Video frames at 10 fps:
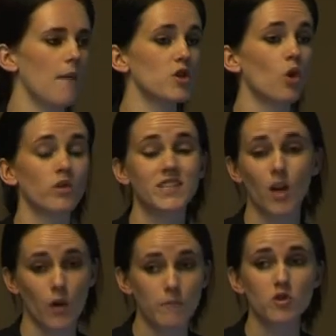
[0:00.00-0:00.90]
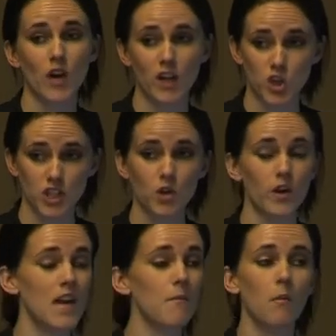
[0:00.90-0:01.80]
your CRM strategy. So
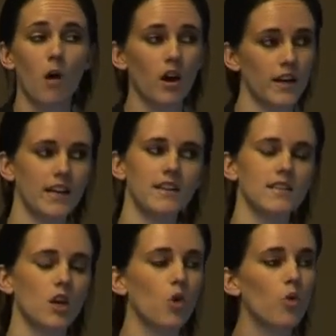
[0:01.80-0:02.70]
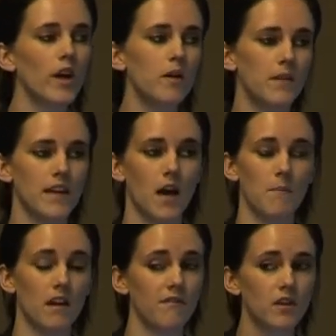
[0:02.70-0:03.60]
email marketing is incredibly
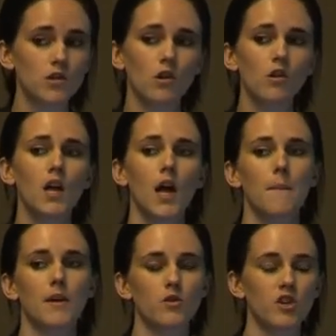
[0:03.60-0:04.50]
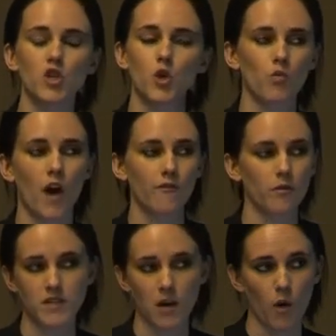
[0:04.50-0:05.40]
beneficial, but you need to do it right
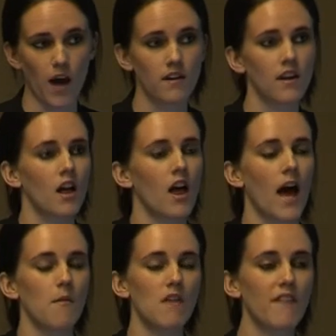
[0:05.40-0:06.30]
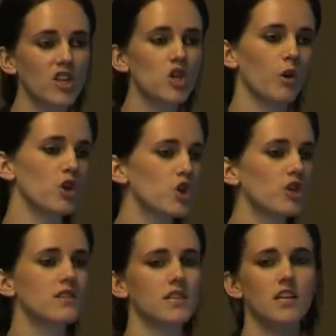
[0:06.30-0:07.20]
from day one. And eventually what you
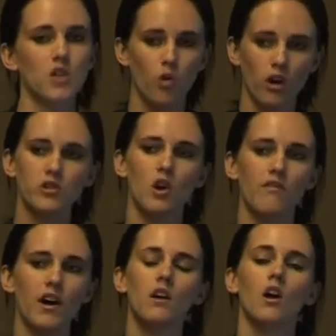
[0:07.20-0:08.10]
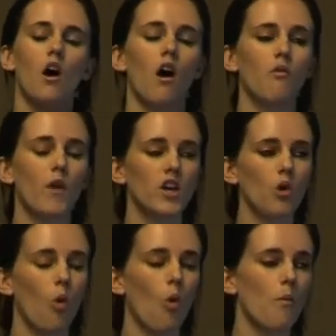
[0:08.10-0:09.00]
should see is a crossover of where
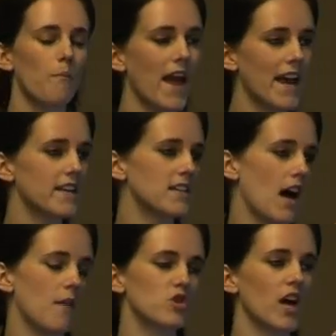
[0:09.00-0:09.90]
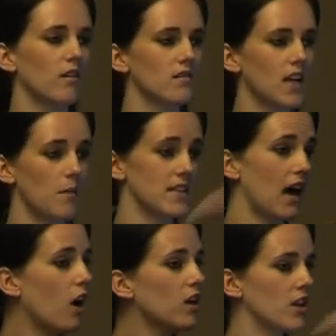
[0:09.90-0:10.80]
your paid channels come
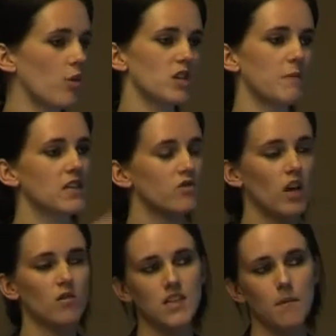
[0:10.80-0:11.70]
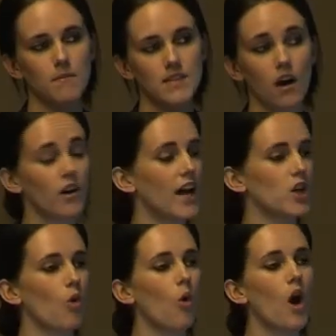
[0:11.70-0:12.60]
down and your expensive channels come down and
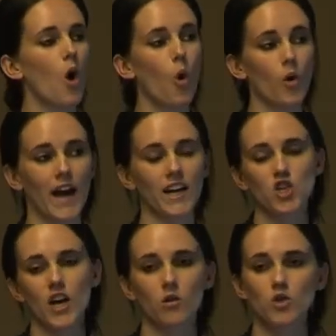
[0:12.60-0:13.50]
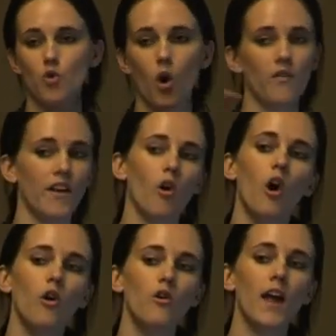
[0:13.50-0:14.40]
your organic channels grow on their
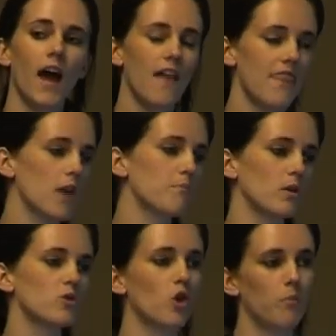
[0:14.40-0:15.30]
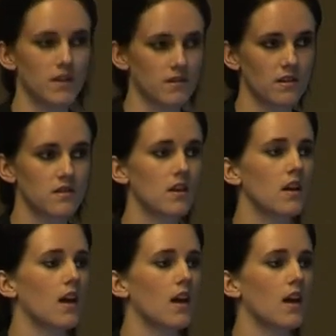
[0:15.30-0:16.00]
own, and that builds your business.